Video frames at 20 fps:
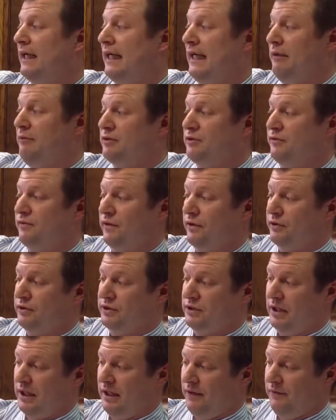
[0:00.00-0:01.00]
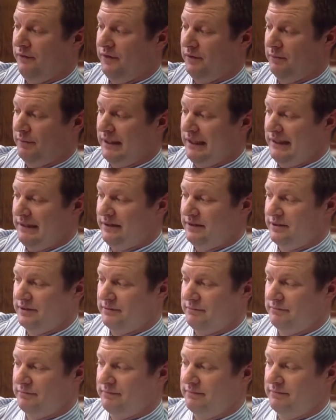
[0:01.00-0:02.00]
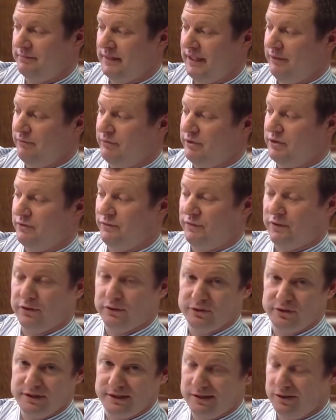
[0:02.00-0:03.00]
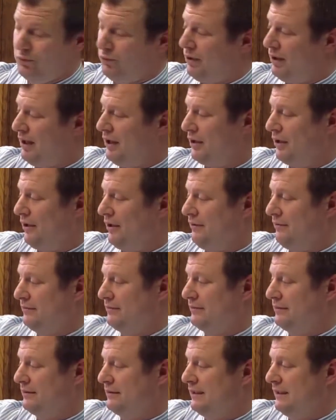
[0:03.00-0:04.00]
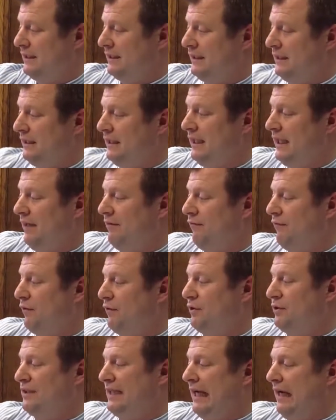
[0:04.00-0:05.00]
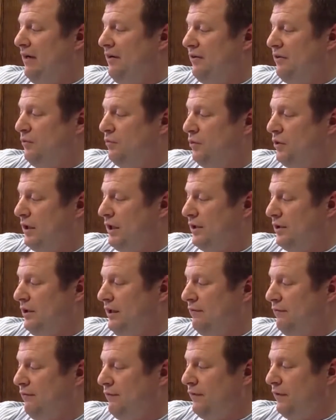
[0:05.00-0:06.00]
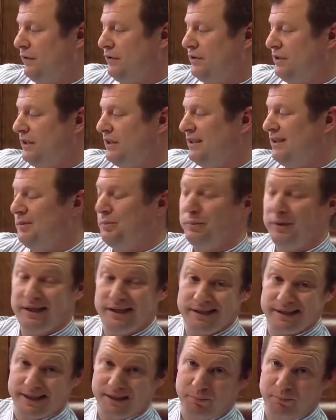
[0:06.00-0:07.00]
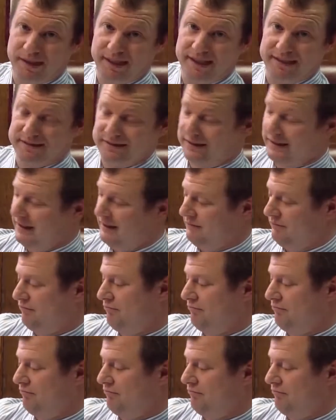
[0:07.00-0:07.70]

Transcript: He was first off the bus. He was first in the water, and first out of the water, and first into the picnic basket.